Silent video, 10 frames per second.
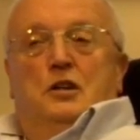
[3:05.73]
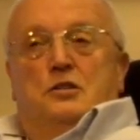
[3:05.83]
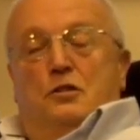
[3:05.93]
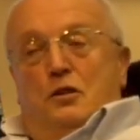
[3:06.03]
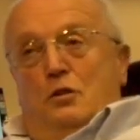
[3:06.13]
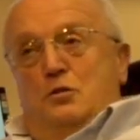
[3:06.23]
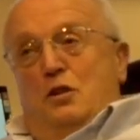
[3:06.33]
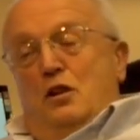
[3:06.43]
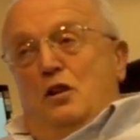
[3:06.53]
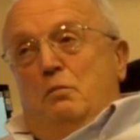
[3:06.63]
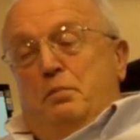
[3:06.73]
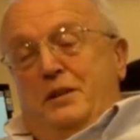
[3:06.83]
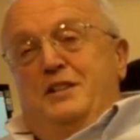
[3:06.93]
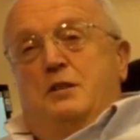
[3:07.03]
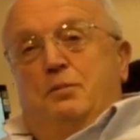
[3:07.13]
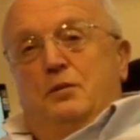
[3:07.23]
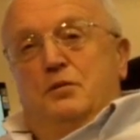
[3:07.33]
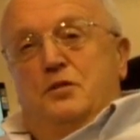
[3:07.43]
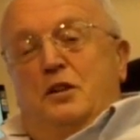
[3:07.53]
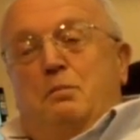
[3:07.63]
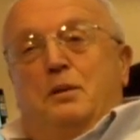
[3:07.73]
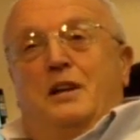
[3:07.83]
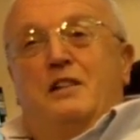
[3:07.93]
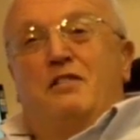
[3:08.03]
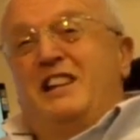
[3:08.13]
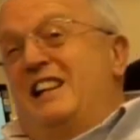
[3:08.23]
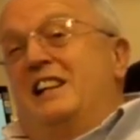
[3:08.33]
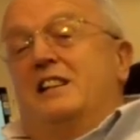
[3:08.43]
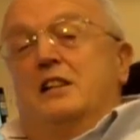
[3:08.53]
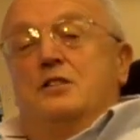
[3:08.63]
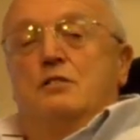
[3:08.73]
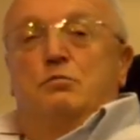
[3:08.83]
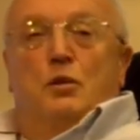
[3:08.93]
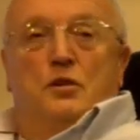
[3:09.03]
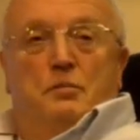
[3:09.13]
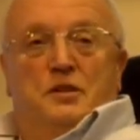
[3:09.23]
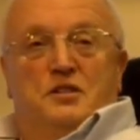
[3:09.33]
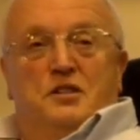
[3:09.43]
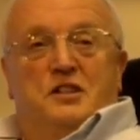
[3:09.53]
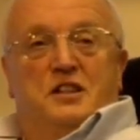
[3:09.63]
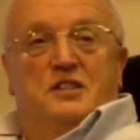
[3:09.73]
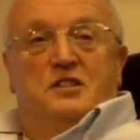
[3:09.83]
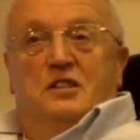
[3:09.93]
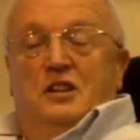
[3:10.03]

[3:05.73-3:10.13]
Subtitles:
So those are all principles that apply regardless of what the business is,